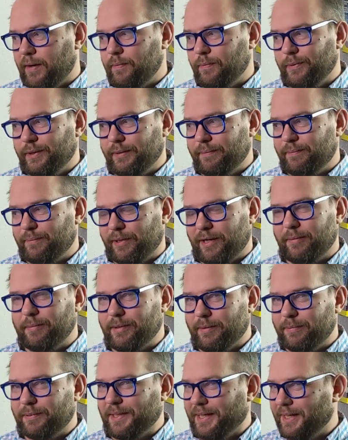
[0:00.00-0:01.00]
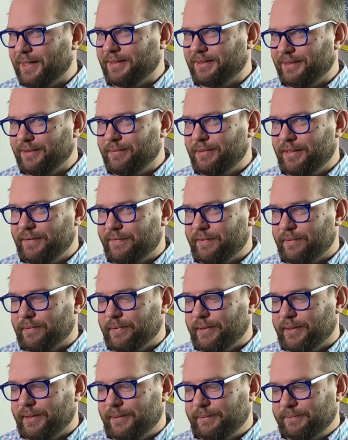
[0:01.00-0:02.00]
I would probably play it a little bit if it
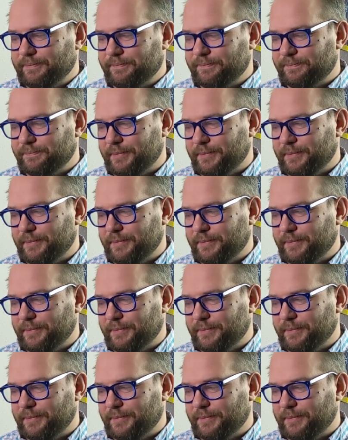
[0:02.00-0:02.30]
were,